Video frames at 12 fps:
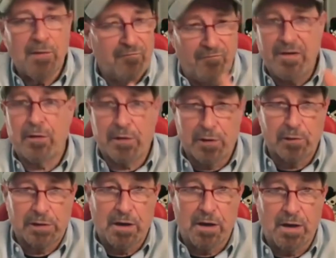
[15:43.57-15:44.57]
very
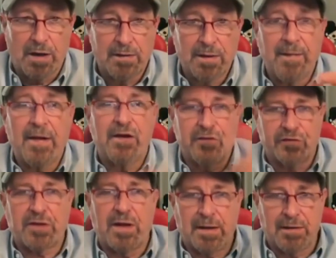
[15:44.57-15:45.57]
early on, and then it just
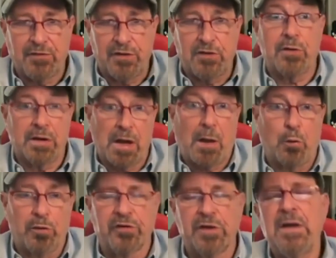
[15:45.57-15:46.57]
kind of continued and got
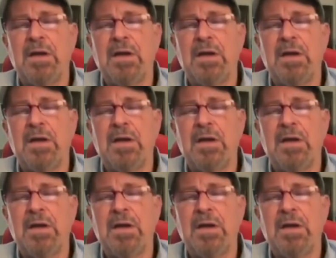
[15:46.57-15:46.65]
worse.